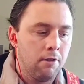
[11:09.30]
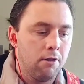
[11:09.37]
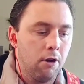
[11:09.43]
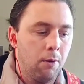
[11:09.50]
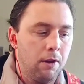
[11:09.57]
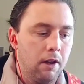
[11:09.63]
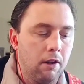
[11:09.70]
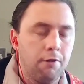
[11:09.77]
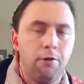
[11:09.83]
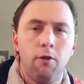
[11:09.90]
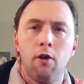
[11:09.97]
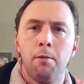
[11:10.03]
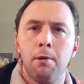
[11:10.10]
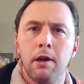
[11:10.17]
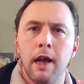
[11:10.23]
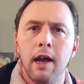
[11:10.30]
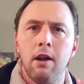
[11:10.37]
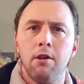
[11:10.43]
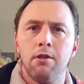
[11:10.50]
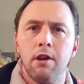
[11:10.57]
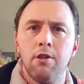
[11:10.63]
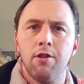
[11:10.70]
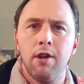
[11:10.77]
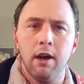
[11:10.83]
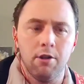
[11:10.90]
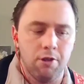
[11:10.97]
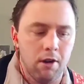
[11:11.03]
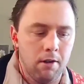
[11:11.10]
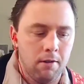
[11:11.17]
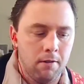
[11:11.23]
So in this Four Potatoes
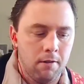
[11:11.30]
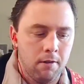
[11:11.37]
introduction,